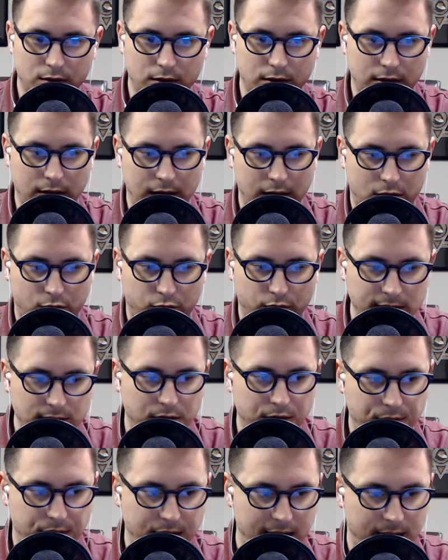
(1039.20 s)
it's
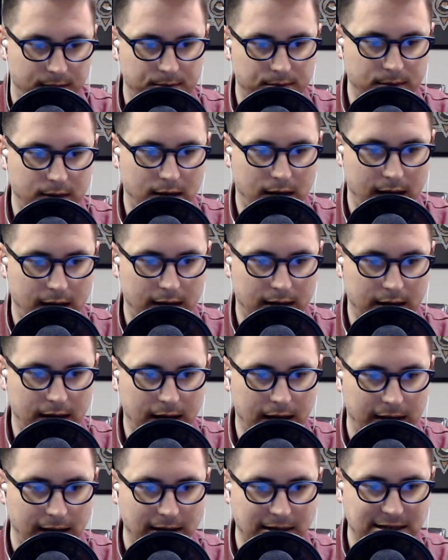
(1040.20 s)
rendered them uh,
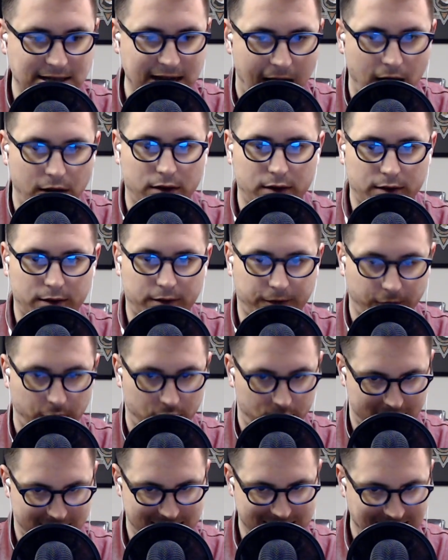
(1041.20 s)
in a
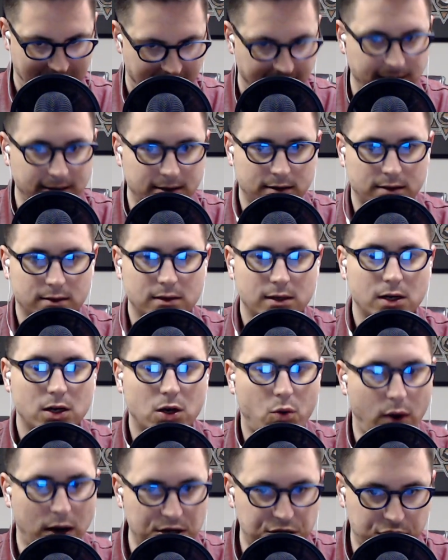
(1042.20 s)
doubtful state,
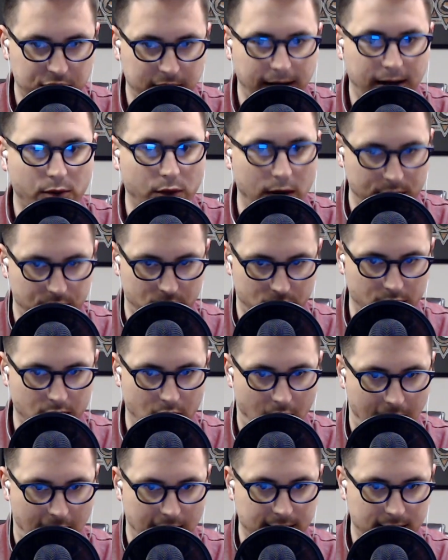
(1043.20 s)
questioning whether or
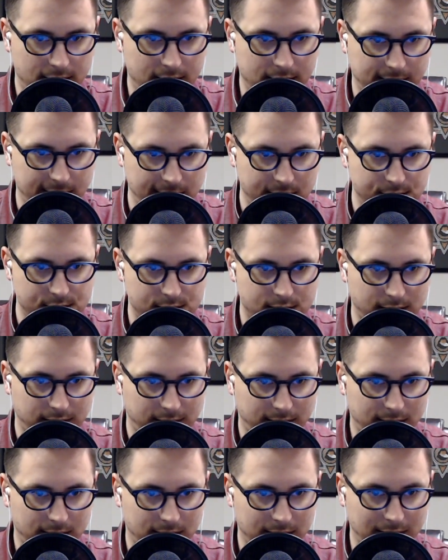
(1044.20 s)
not these
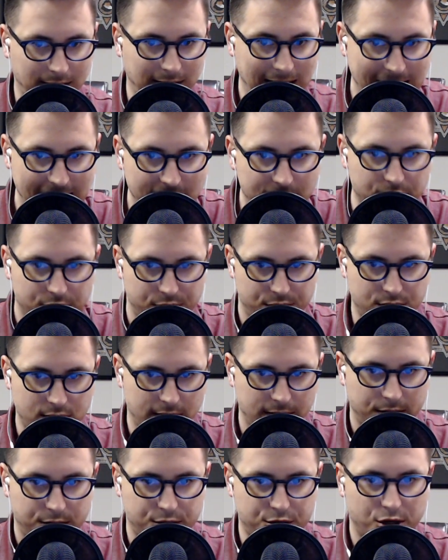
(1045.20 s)
leaders
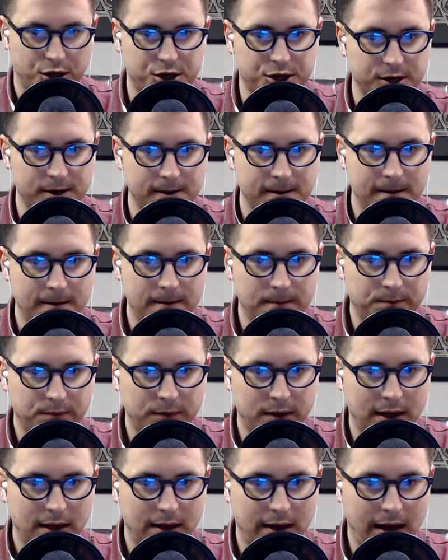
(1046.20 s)
in the church
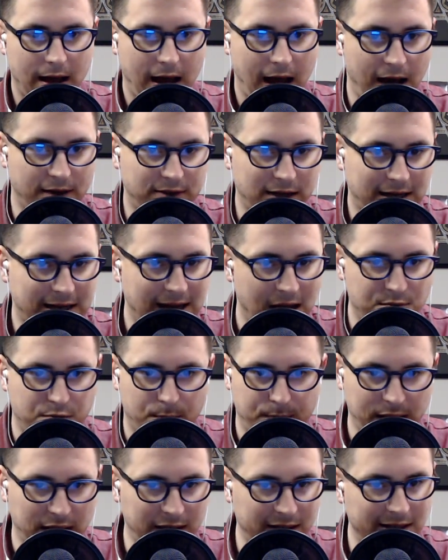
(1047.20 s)
have the
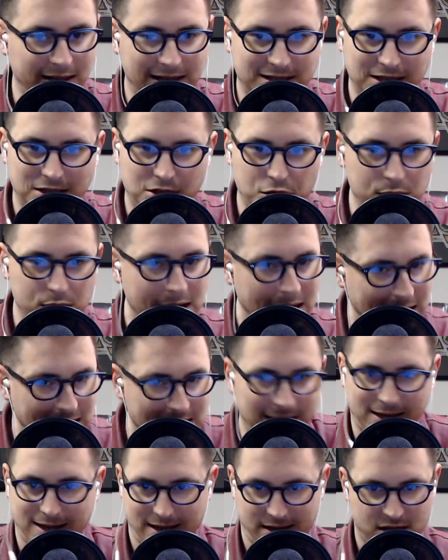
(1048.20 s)
capability to do
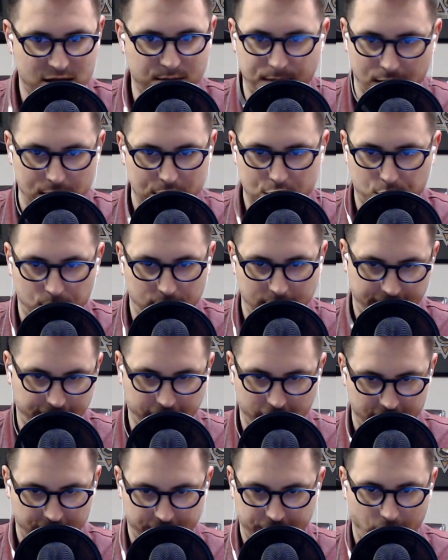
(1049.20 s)
anything spiritually
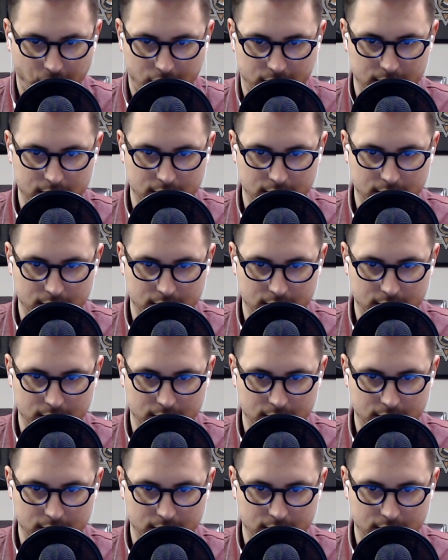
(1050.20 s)
fruitful.